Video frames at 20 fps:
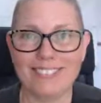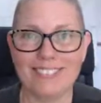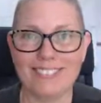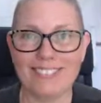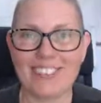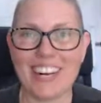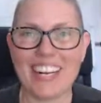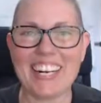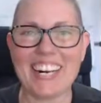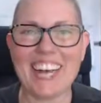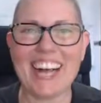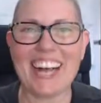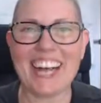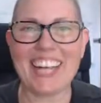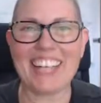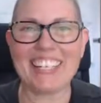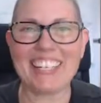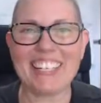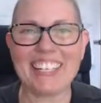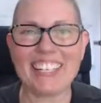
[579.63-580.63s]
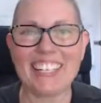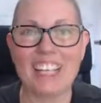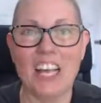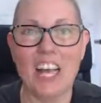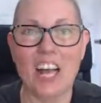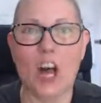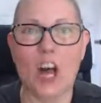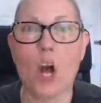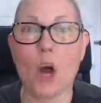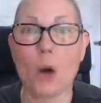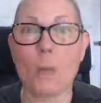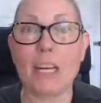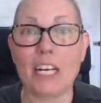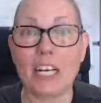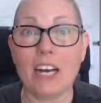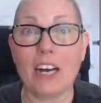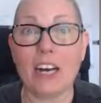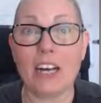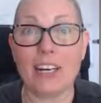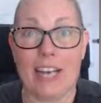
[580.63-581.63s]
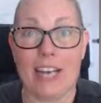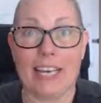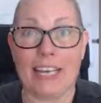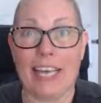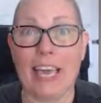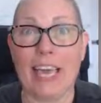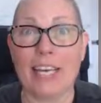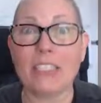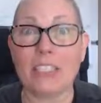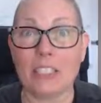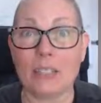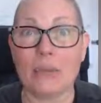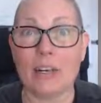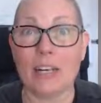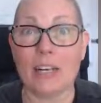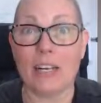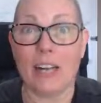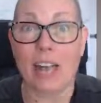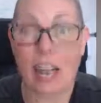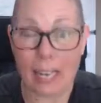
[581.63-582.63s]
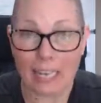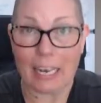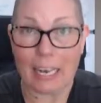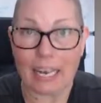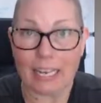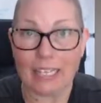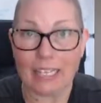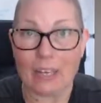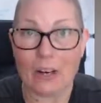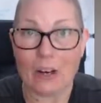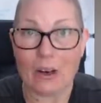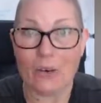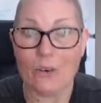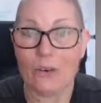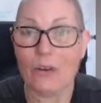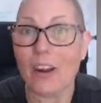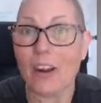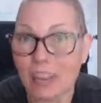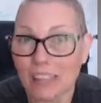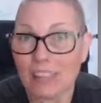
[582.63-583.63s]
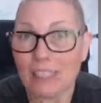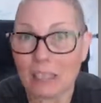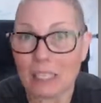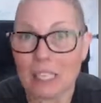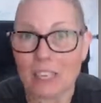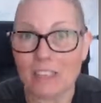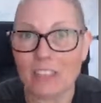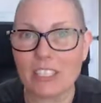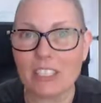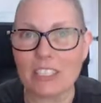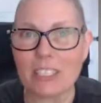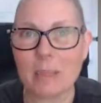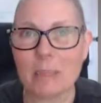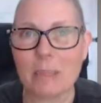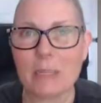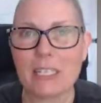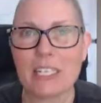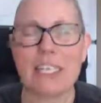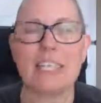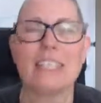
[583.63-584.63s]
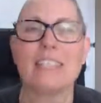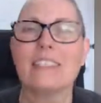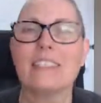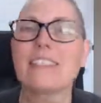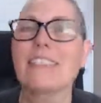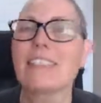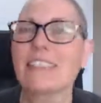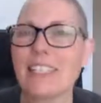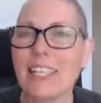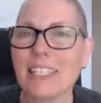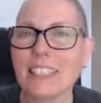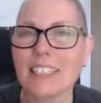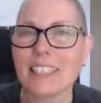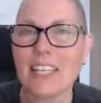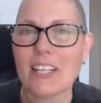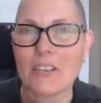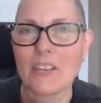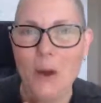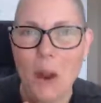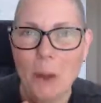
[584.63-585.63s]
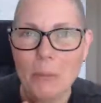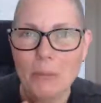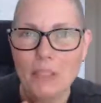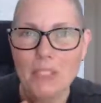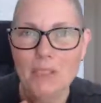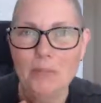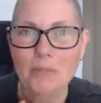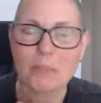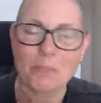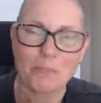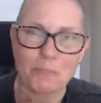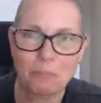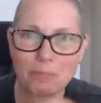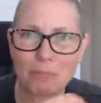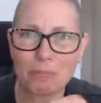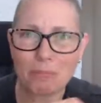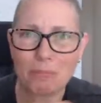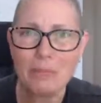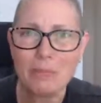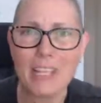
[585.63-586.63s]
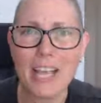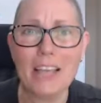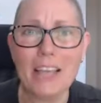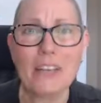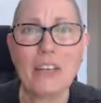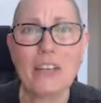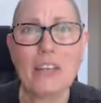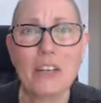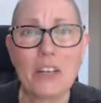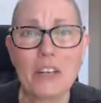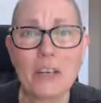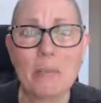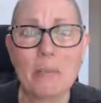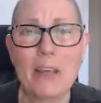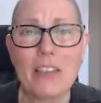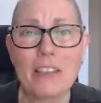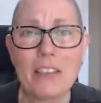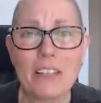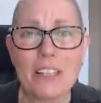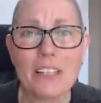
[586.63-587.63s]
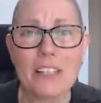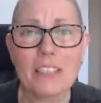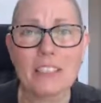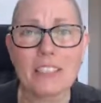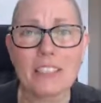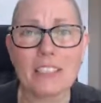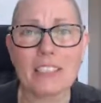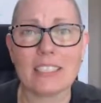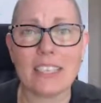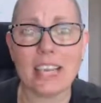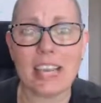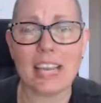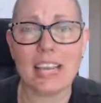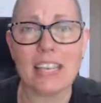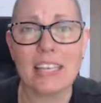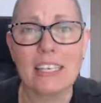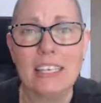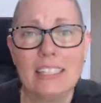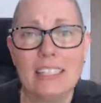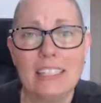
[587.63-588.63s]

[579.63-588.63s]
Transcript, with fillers: run and hide. Oh my God, I can't do it. I got to go. Give it to somebody else. That's another option. And the third method is to say,